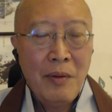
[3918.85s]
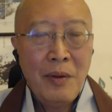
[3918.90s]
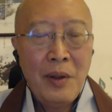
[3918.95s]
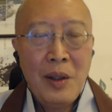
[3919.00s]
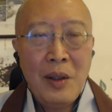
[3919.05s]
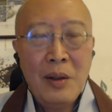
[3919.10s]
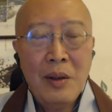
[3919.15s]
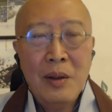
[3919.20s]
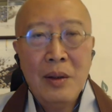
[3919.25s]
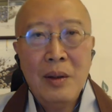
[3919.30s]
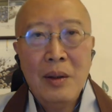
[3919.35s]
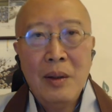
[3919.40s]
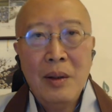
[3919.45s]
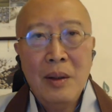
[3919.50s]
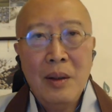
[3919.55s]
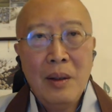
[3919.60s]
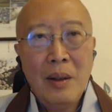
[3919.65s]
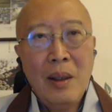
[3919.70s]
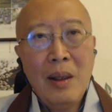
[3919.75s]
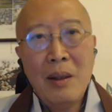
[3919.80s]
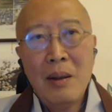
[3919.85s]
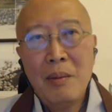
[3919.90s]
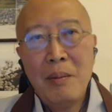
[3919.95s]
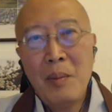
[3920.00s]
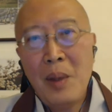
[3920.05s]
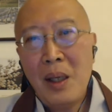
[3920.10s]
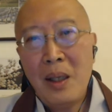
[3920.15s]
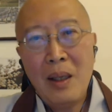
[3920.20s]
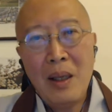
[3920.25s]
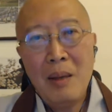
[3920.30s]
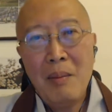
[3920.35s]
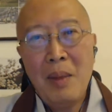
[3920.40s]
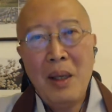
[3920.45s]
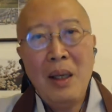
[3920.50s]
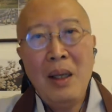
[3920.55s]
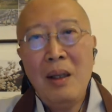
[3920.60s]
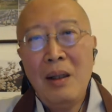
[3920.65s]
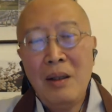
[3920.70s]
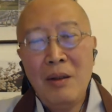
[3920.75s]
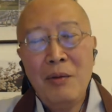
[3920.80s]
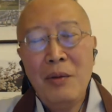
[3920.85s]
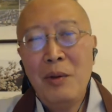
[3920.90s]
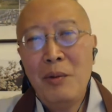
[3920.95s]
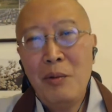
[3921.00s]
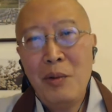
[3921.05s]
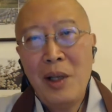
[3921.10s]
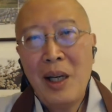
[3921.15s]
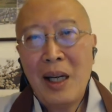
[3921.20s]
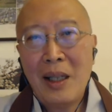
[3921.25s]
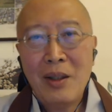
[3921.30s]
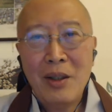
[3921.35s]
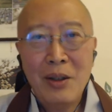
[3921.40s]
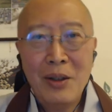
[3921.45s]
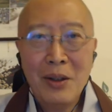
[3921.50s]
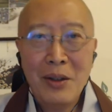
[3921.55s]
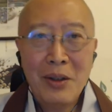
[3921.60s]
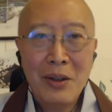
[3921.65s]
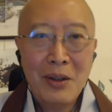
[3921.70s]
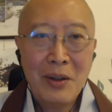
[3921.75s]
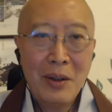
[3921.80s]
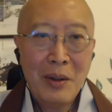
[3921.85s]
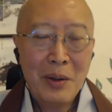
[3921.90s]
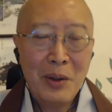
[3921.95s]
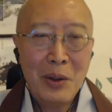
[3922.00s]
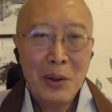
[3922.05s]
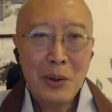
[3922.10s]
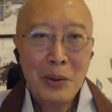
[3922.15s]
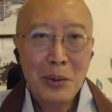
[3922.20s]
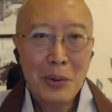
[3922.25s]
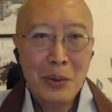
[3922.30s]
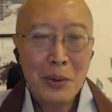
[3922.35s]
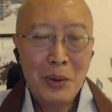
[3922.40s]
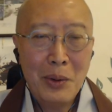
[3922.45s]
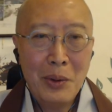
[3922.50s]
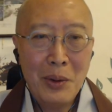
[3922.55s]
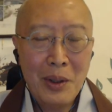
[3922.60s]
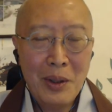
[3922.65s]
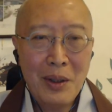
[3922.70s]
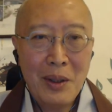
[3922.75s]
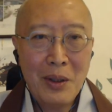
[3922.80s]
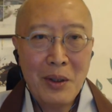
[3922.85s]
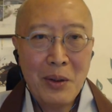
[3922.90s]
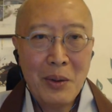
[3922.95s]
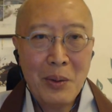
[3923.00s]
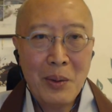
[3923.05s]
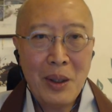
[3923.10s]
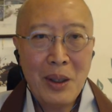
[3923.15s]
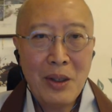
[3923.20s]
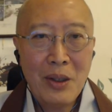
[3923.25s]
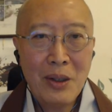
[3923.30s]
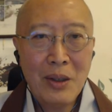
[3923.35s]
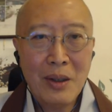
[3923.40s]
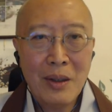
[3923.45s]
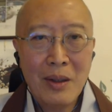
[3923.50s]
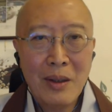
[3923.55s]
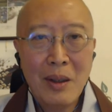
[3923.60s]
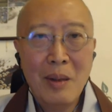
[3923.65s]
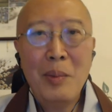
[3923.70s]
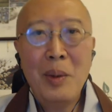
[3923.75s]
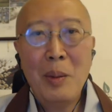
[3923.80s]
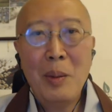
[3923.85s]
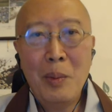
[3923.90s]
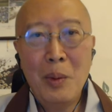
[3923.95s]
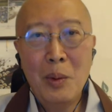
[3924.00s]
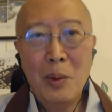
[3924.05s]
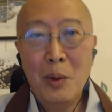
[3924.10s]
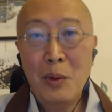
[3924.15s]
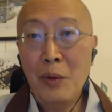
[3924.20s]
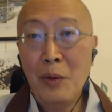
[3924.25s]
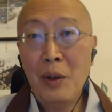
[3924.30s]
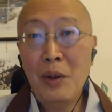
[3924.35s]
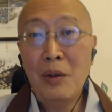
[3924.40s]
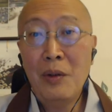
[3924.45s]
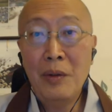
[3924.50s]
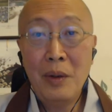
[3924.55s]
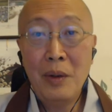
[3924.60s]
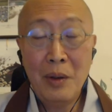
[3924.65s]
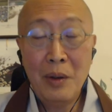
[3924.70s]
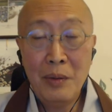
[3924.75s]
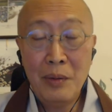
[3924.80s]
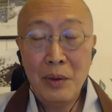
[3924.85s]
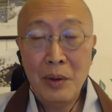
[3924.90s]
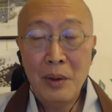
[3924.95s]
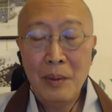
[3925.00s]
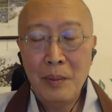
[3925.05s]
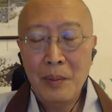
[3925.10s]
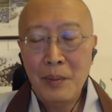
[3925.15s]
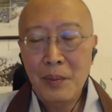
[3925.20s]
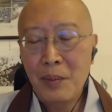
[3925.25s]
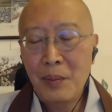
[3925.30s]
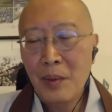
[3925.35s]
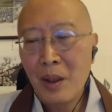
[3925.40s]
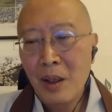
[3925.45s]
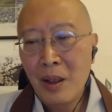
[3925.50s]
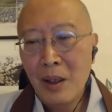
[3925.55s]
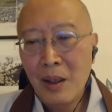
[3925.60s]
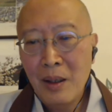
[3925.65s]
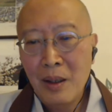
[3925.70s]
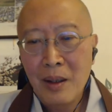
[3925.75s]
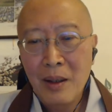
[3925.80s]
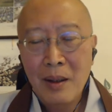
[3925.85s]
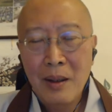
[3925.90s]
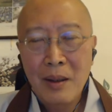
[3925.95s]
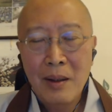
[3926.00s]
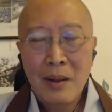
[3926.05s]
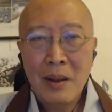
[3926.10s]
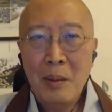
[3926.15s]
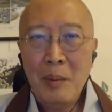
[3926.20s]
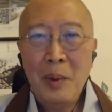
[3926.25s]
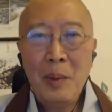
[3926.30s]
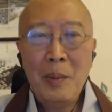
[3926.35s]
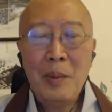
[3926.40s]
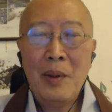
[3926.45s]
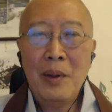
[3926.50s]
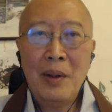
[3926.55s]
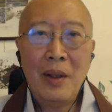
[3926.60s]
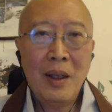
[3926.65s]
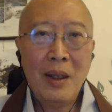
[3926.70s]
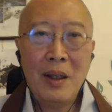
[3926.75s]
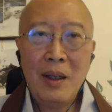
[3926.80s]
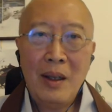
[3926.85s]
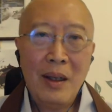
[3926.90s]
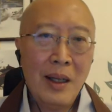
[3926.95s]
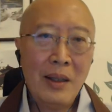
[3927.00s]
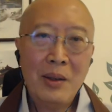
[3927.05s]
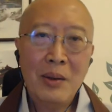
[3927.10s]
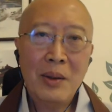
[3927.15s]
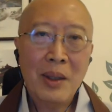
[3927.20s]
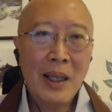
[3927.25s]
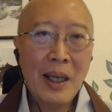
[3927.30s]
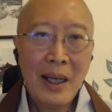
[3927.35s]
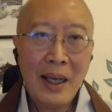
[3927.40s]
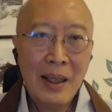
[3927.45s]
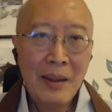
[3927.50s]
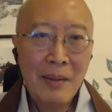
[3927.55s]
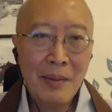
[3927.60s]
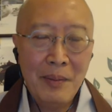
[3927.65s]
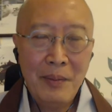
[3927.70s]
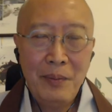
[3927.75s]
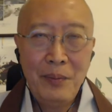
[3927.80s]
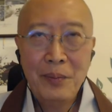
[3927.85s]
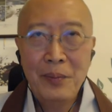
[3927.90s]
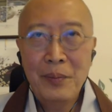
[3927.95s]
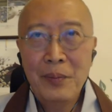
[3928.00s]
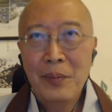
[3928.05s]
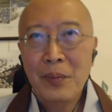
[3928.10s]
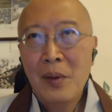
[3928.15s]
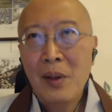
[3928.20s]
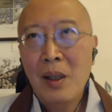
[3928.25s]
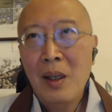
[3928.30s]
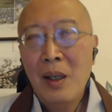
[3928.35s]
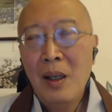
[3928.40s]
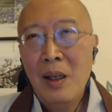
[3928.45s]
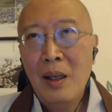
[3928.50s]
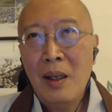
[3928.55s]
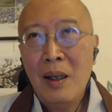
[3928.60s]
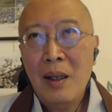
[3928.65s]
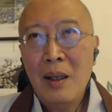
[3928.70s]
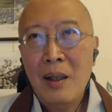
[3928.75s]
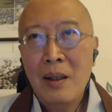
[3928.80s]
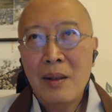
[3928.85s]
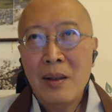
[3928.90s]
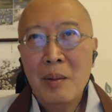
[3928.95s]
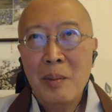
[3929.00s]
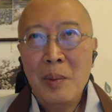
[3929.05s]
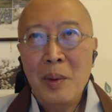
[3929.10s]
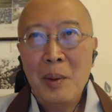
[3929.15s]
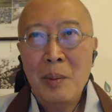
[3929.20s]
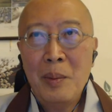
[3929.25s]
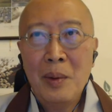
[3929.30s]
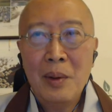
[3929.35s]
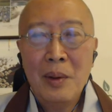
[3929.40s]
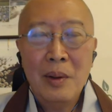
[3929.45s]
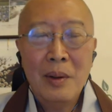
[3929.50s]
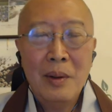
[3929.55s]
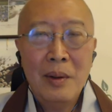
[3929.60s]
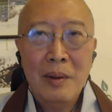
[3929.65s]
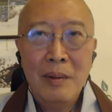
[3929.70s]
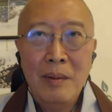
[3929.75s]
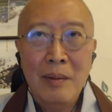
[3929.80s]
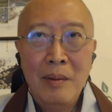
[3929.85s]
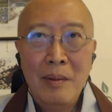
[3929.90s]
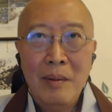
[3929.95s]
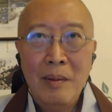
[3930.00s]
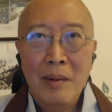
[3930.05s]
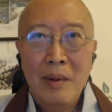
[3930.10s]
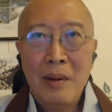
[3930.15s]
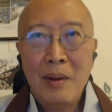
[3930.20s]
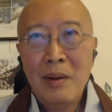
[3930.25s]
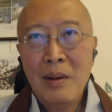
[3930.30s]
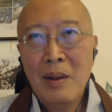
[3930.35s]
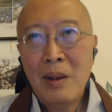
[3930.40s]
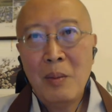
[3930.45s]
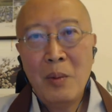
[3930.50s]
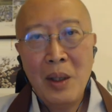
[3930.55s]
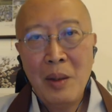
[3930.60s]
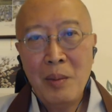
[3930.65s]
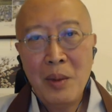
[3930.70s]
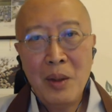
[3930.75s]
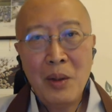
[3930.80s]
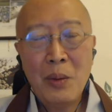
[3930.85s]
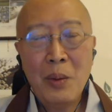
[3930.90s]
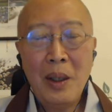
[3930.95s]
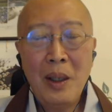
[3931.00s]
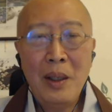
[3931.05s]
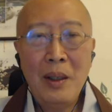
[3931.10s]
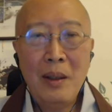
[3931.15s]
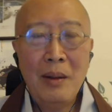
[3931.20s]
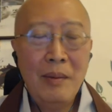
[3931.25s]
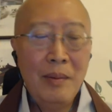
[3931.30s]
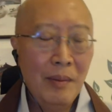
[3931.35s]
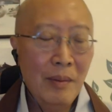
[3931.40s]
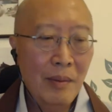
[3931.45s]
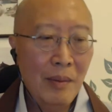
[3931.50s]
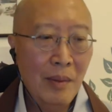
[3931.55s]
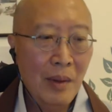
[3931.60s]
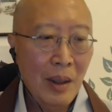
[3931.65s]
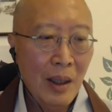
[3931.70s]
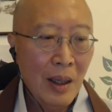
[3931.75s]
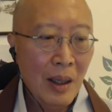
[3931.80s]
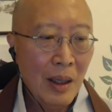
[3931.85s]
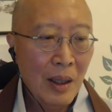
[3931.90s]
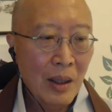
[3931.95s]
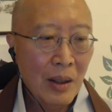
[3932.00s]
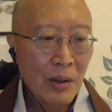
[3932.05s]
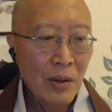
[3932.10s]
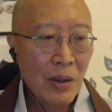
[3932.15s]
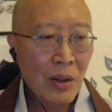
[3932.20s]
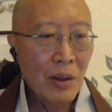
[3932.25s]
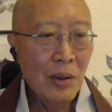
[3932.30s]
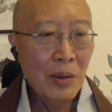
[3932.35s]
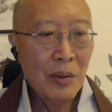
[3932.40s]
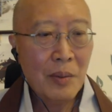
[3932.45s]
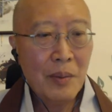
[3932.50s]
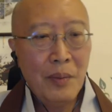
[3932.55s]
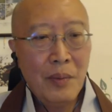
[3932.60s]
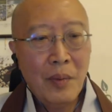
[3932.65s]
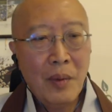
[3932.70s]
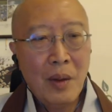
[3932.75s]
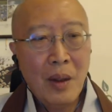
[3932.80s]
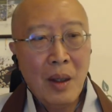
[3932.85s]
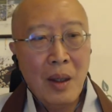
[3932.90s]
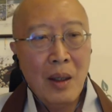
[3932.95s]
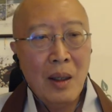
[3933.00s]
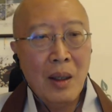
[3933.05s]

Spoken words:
feel there are many different reactions to the situation. Some people will feel fearful. Some people think, I don't care. Some people somewhere in between. So